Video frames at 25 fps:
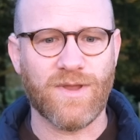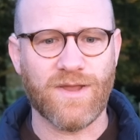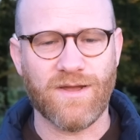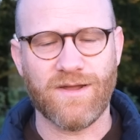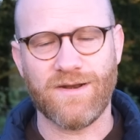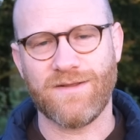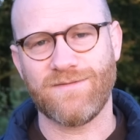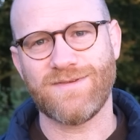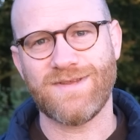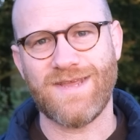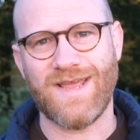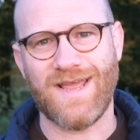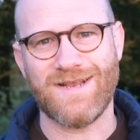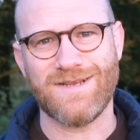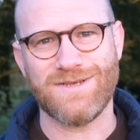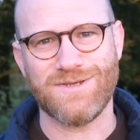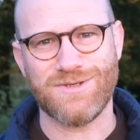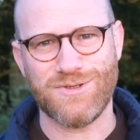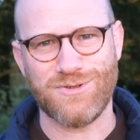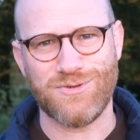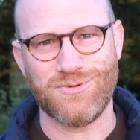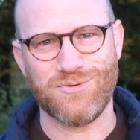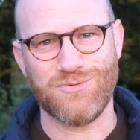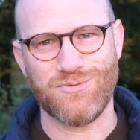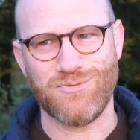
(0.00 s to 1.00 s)
kind of tend
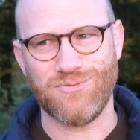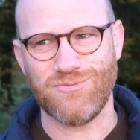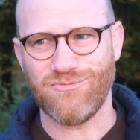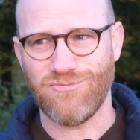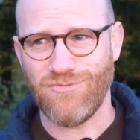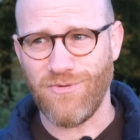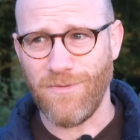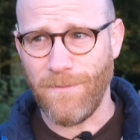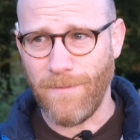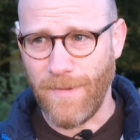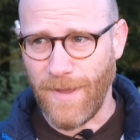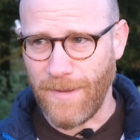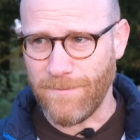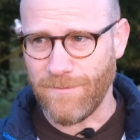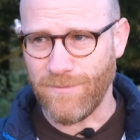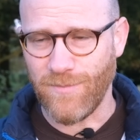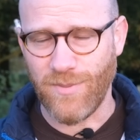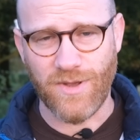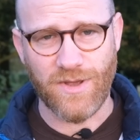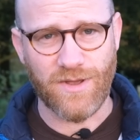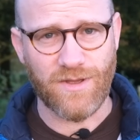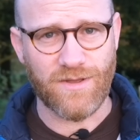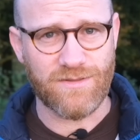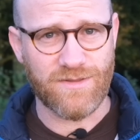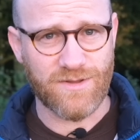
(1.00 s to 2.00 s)
to
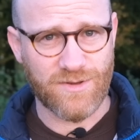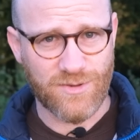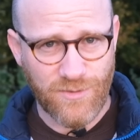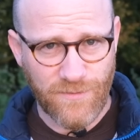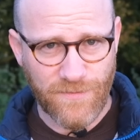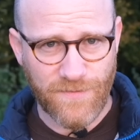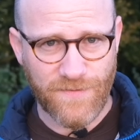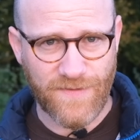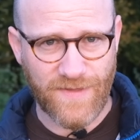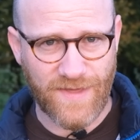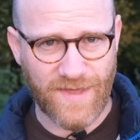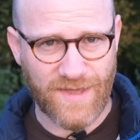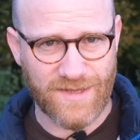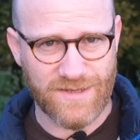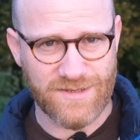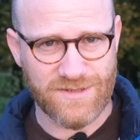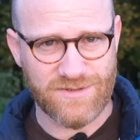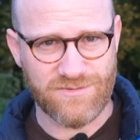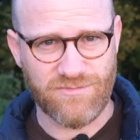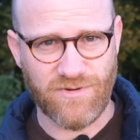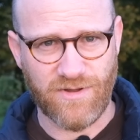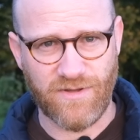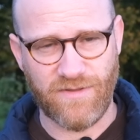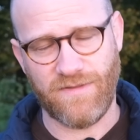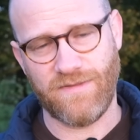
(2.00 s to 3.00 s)
remember the good things
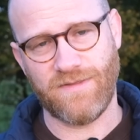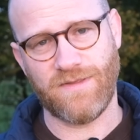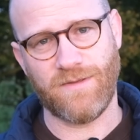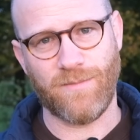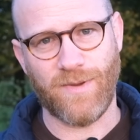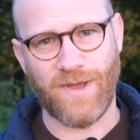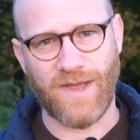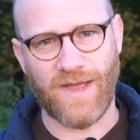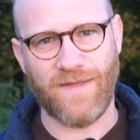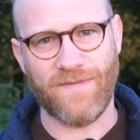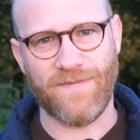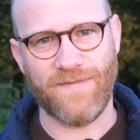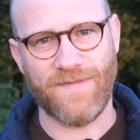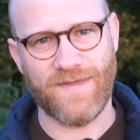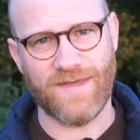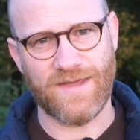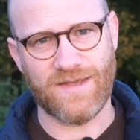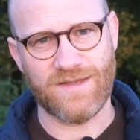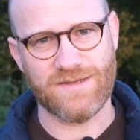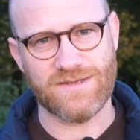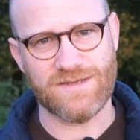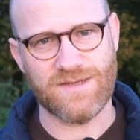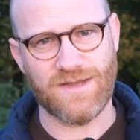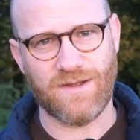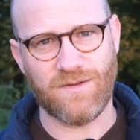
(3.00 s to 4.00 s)
rather than the bad
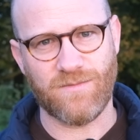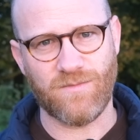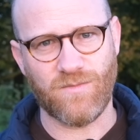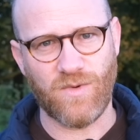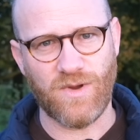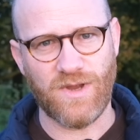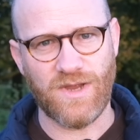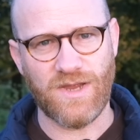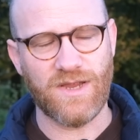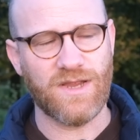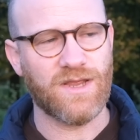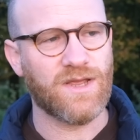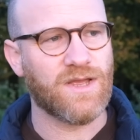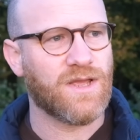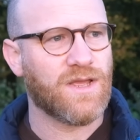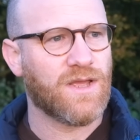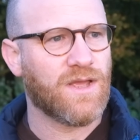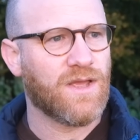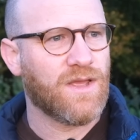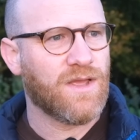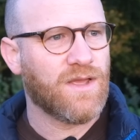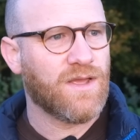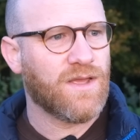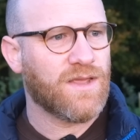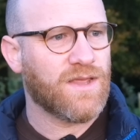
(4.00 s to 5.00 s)
things, and we
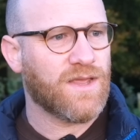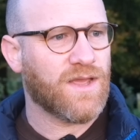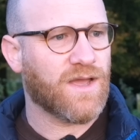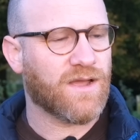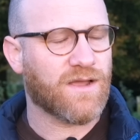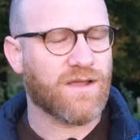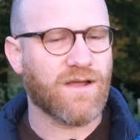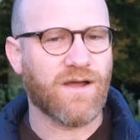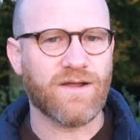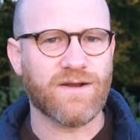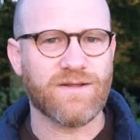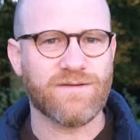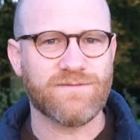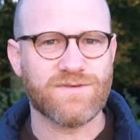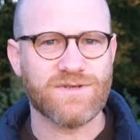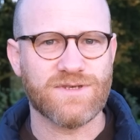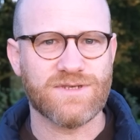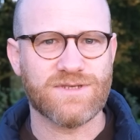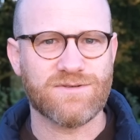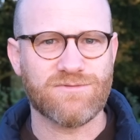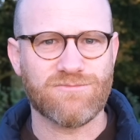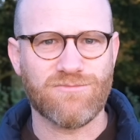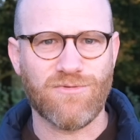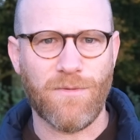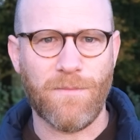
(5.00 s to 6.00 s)
kind of
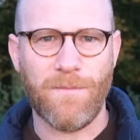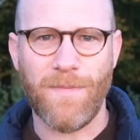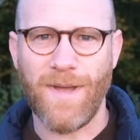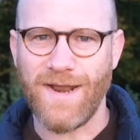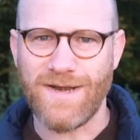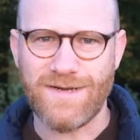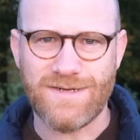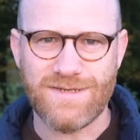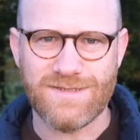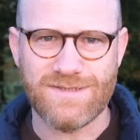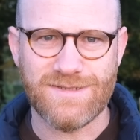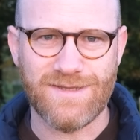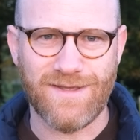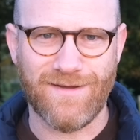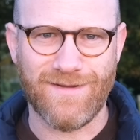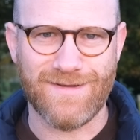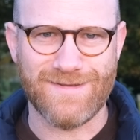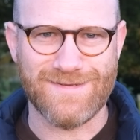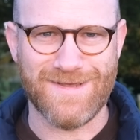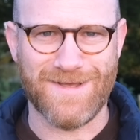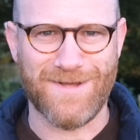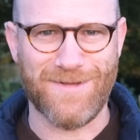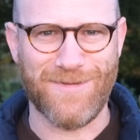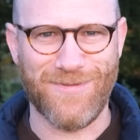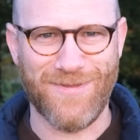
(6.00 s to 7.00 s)
just
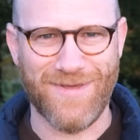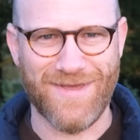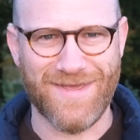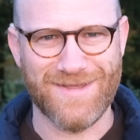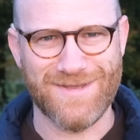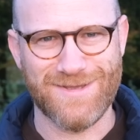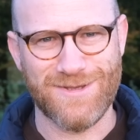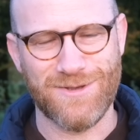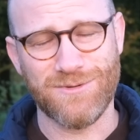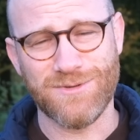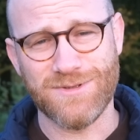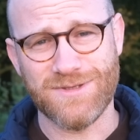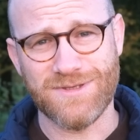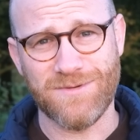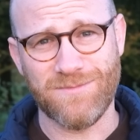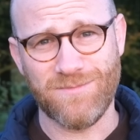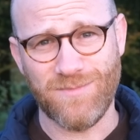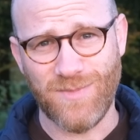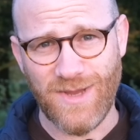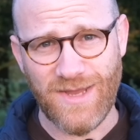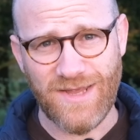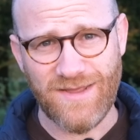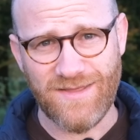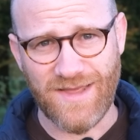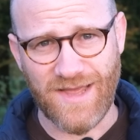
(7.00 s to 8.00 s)
romanticize how things used to
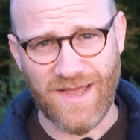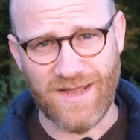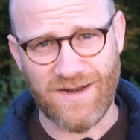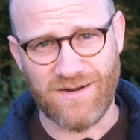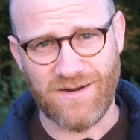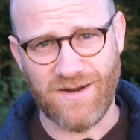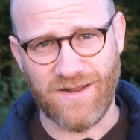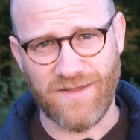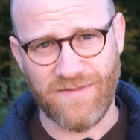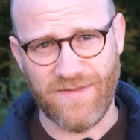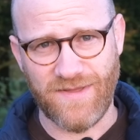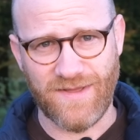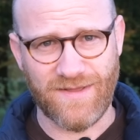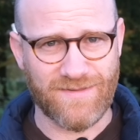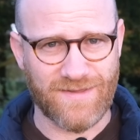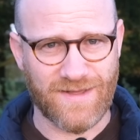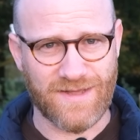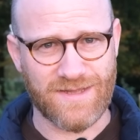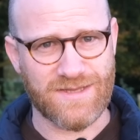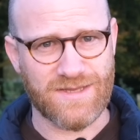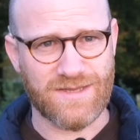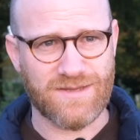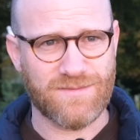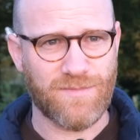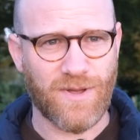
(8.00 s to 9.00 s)
be then, and I think
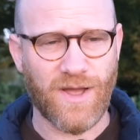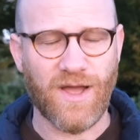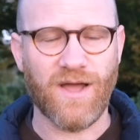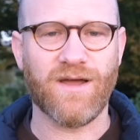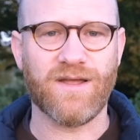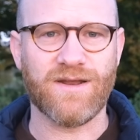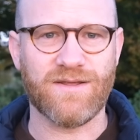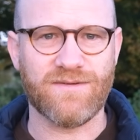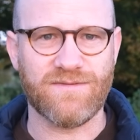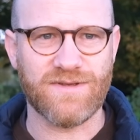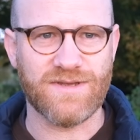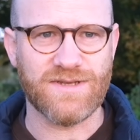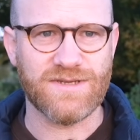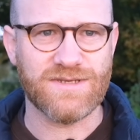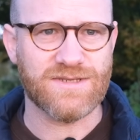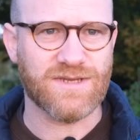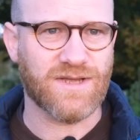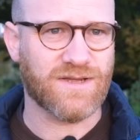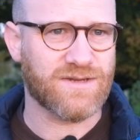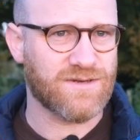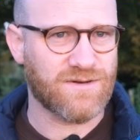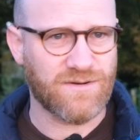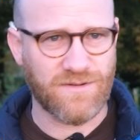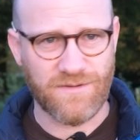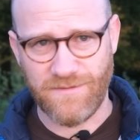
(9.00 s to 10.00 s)
that's part of it.
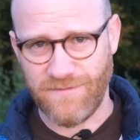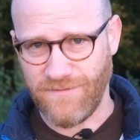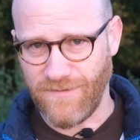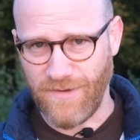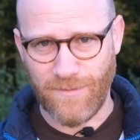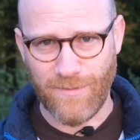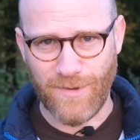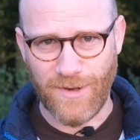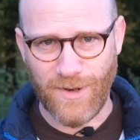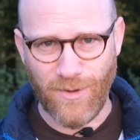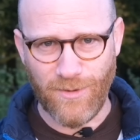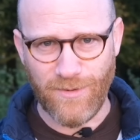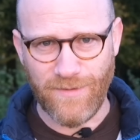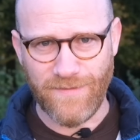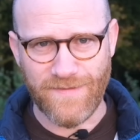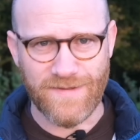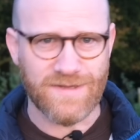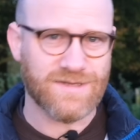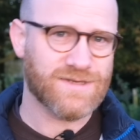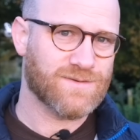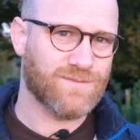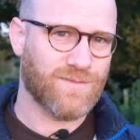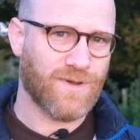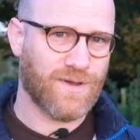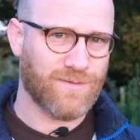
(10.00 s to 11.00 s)
I don't know if I'm alone in
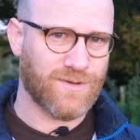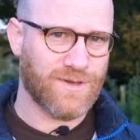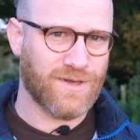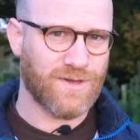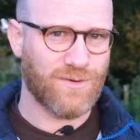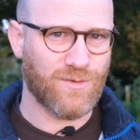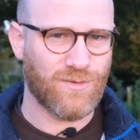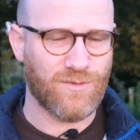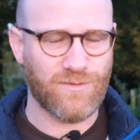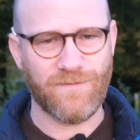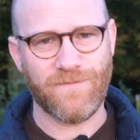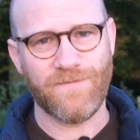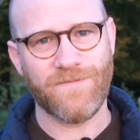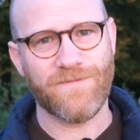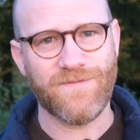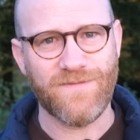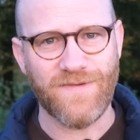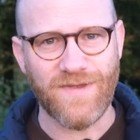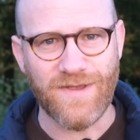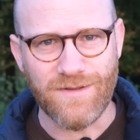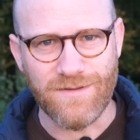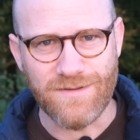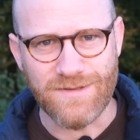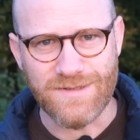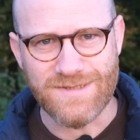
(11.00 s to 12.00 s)
this, maybe you
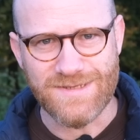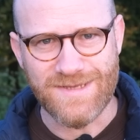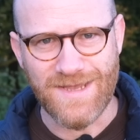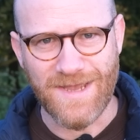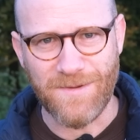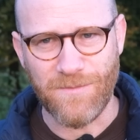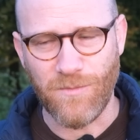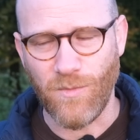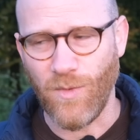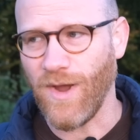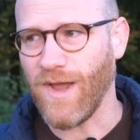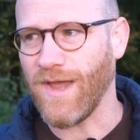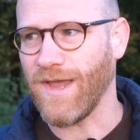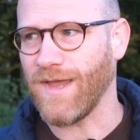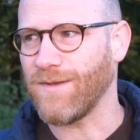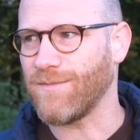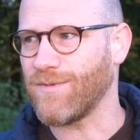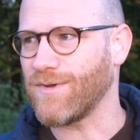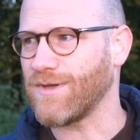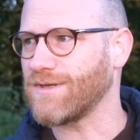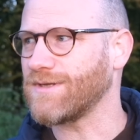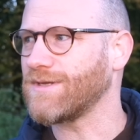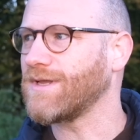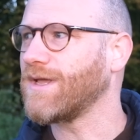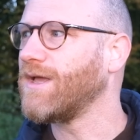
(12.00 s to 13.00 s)
feel the same way,
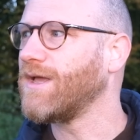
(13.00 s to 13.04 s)
but